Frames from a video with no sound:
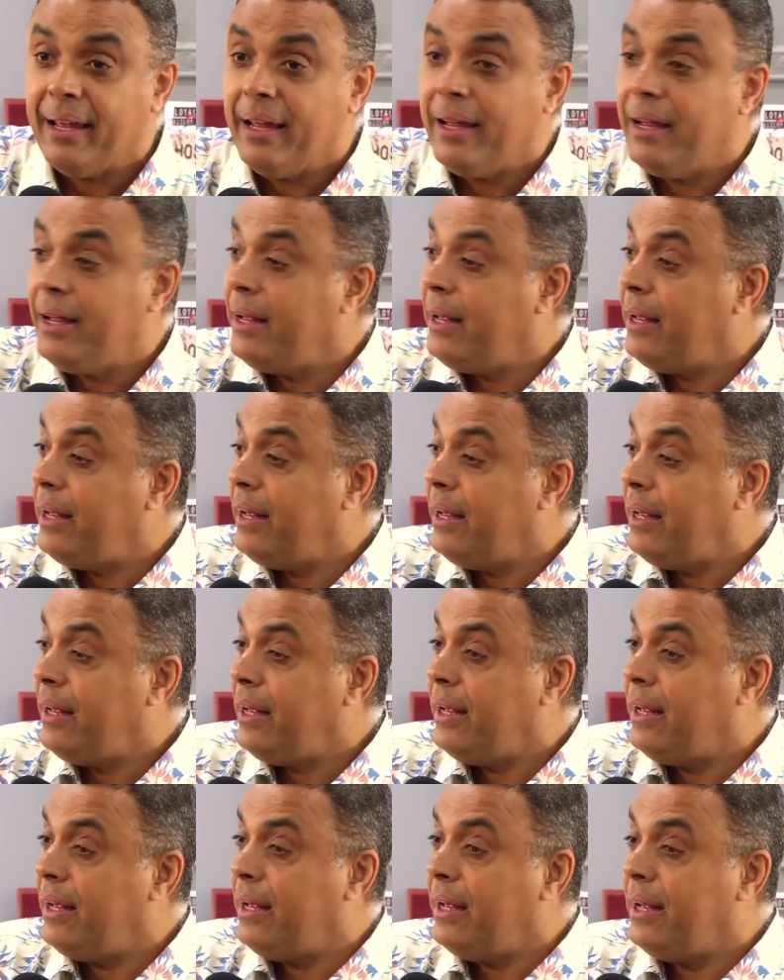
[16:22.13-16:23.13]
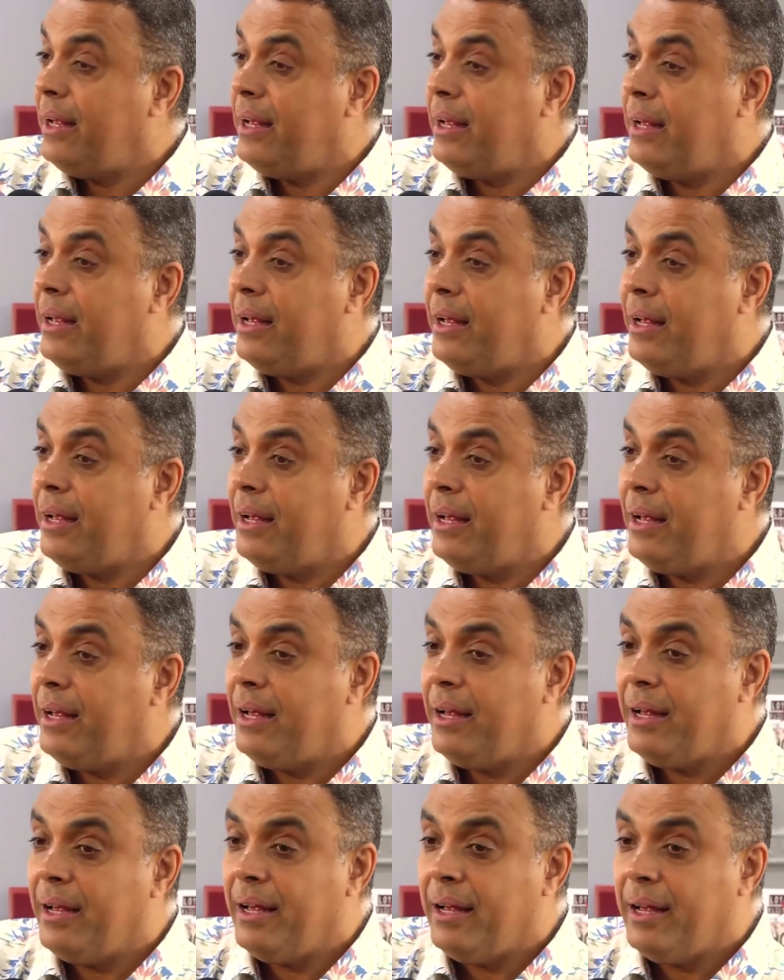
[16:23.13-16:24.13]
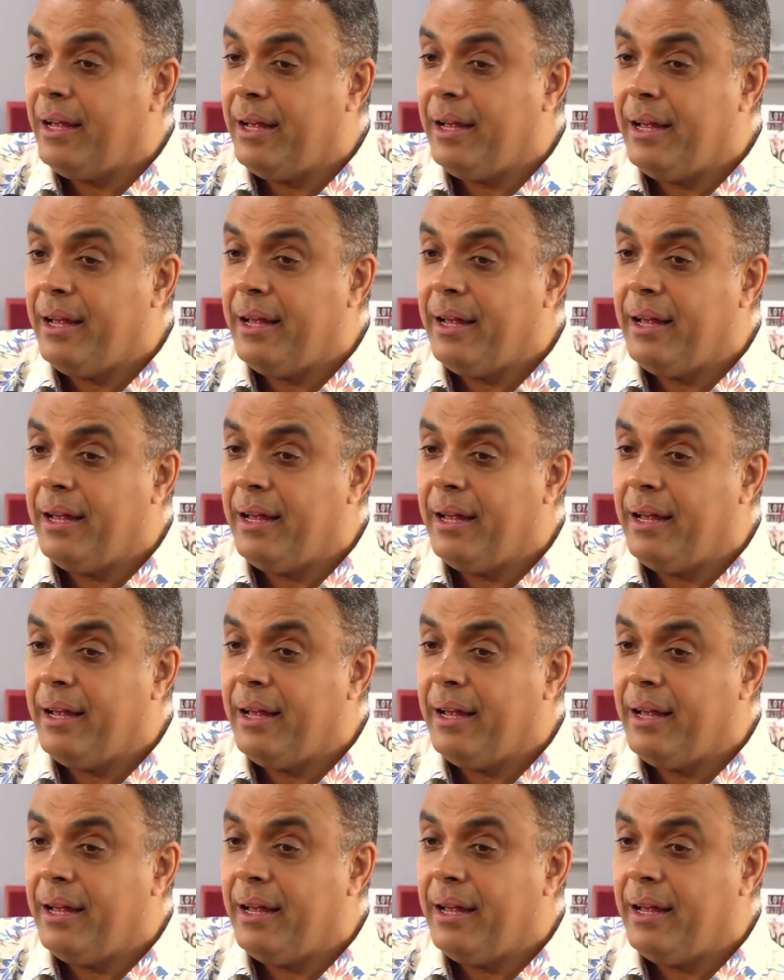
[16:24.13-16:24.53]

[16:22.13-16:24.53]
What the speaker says: (silence)